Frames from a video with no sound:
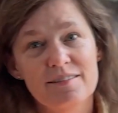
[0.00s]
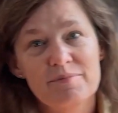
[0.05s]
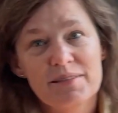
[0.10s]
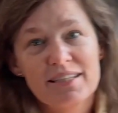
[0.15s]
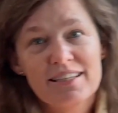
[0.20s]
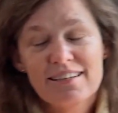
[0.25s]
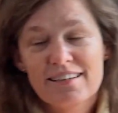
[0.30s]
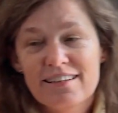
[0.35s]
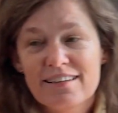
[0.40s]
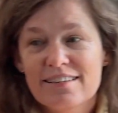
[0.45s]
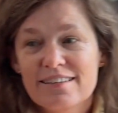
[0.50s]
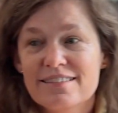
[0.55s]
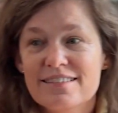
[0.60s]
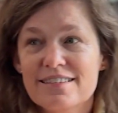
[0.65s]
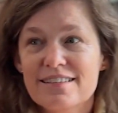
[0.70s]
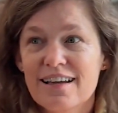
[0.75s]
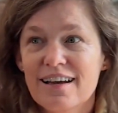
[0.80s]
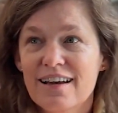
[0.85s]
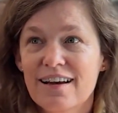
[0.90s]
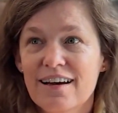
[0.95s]
because
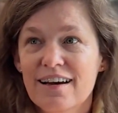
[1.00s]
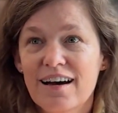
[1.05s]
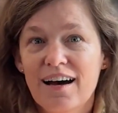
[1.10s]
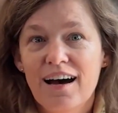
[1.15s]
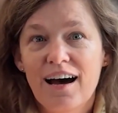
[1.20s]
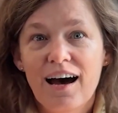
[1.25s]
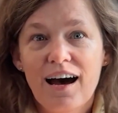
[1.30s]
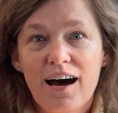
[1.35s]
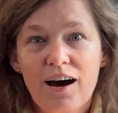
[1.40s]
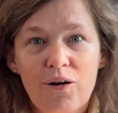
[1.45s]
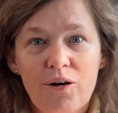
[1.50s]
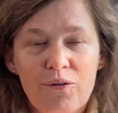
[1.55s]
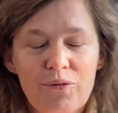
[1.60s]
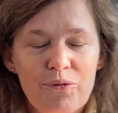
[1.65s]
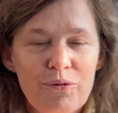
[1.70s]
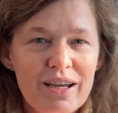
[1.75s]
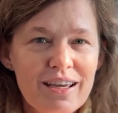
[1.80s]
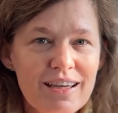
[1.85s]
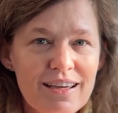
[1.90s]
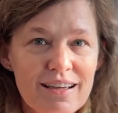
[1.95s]

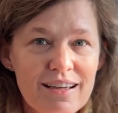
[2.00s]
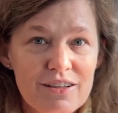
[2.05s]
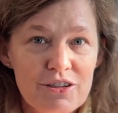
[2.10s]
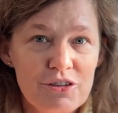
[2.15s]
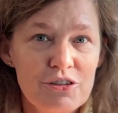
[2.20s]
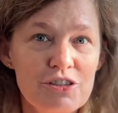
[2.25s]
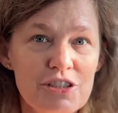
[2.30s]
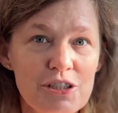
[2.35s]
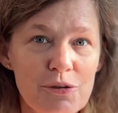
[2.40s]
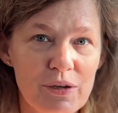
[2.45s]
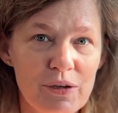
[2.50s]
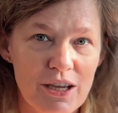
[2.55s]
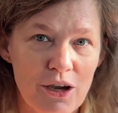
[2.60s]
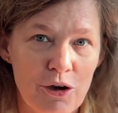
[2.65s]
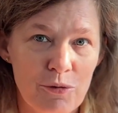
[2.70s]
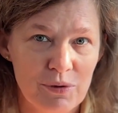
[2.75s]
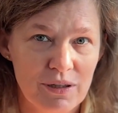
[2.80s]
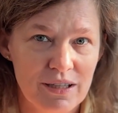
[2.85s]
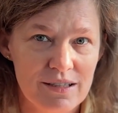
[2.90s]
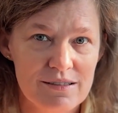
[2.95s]
we usually go
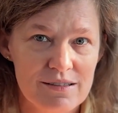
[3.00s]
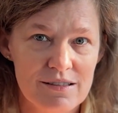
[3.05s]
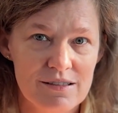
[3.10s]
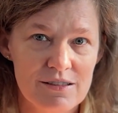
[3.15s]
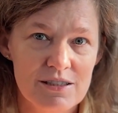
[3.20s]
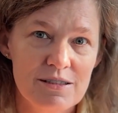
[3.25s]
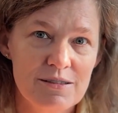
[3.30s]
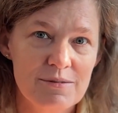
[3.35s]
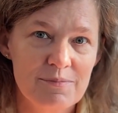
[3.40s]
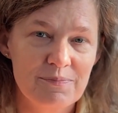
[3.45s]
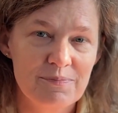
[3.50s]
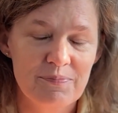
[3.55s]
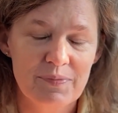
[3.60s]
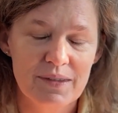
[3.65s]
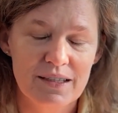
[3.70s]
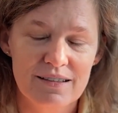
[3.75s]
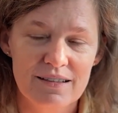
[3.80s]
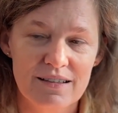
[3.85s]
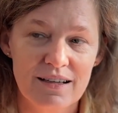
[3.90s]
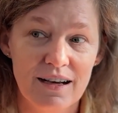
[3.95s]
places
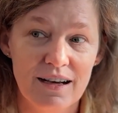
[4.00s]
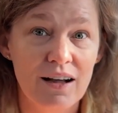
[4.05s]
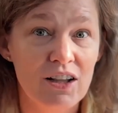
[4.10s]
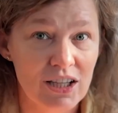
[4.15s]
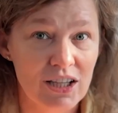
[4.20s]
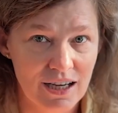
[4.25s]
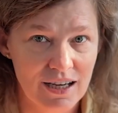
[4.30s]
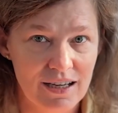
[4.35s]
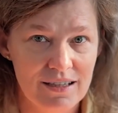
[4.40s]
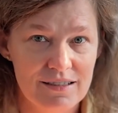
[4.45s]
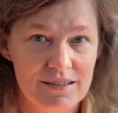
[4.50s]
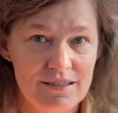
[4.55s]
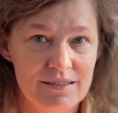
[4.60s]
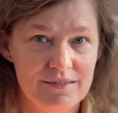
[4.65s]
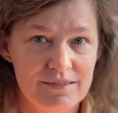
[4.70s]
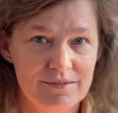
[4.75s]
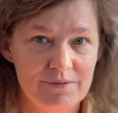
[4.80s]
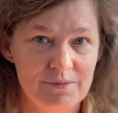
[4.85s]
a lot,